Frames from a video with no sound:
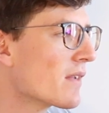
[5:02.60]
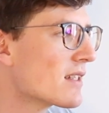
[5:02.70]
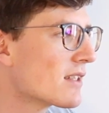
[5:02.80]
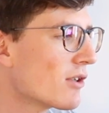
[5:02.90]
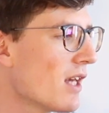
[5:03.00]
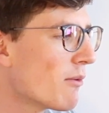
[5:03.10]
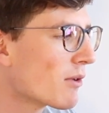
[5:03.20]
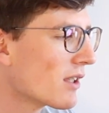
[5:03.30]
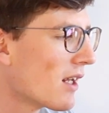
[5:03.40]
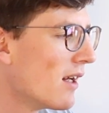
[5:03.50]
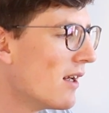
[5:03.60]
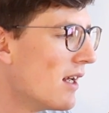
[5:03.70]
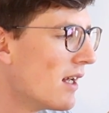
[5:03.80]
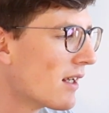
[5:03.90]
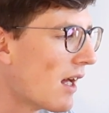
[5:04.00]
So yeah, we're gonna
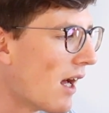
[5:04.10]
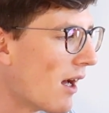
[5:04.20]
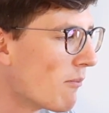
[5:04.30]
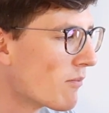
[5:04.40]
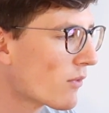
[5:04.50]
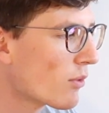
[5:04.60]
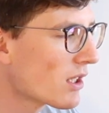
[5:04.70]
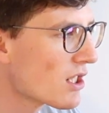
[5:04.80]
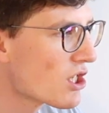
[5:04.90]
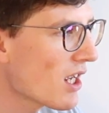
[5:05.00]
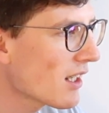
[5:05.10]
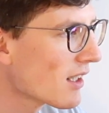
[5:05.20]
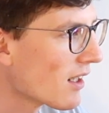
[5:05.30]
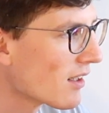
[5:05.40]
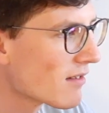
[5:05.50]
quickly check,
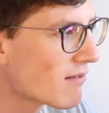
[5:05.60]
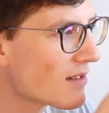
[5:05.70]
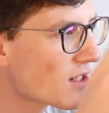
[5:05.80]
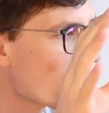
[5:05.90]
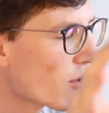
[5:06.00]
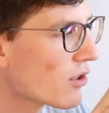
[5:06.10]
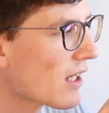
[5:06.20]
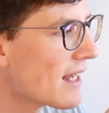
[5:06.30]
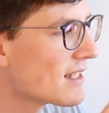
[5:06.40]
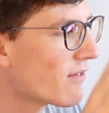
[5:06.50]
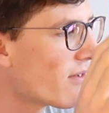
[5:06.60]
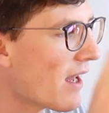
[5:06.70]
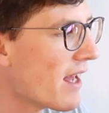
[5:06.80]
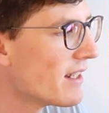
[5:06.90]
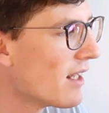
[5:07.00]
and I'll show you guys if I
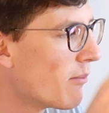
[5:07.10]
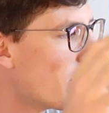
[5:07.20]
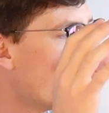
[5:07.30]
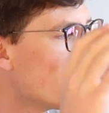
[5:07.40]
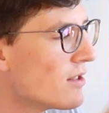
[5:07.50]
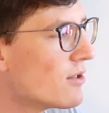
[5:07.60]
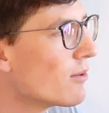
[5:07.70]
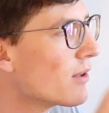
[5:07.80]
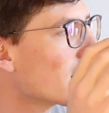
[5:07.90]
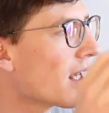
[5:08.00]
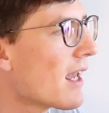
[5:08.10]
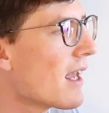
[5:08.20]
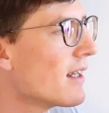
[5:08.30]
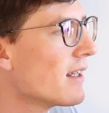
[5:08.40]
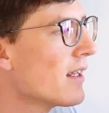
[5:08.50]
end up doing
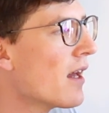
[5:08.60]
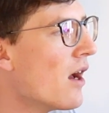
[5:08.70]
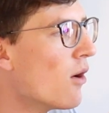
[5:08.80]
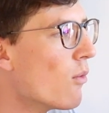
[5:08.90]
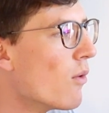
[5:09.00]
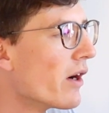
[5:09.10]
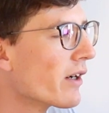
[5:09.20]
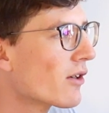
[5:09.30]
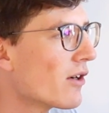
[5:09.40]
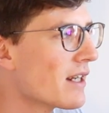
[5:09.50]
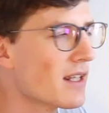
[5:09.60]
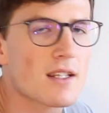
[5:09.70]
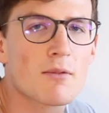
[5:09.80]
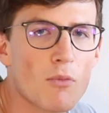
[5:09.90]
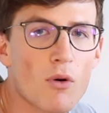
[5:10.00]
any work or
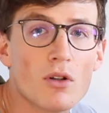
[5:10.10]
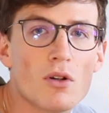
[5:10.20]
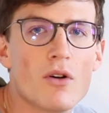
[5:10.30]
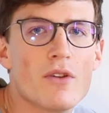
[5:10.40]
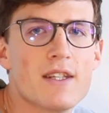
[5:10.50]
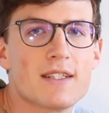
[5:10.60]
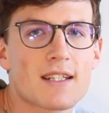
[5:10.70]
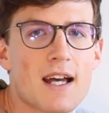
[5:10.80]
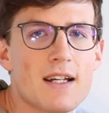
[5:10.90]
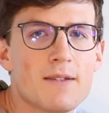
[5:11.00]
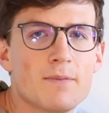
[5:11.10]
anything more on this guy.